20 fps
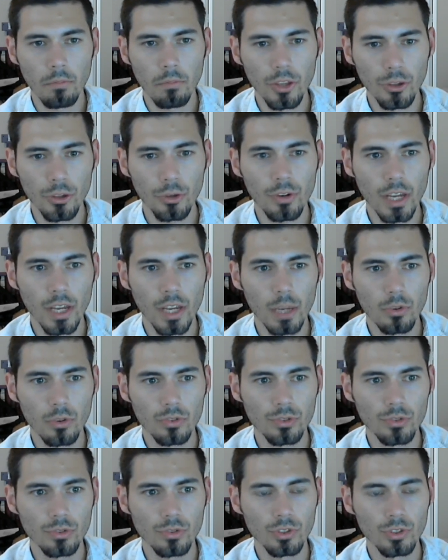you're able
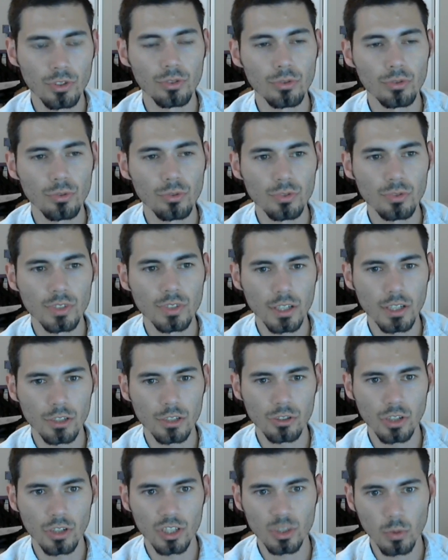to use in
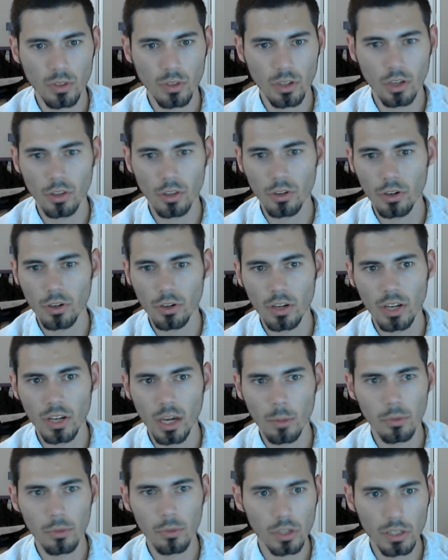conjunction with other
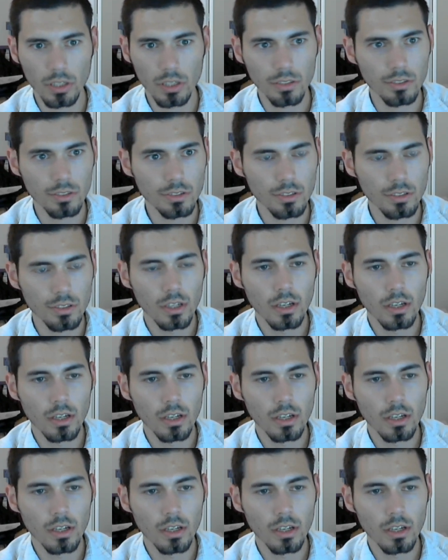anomalies,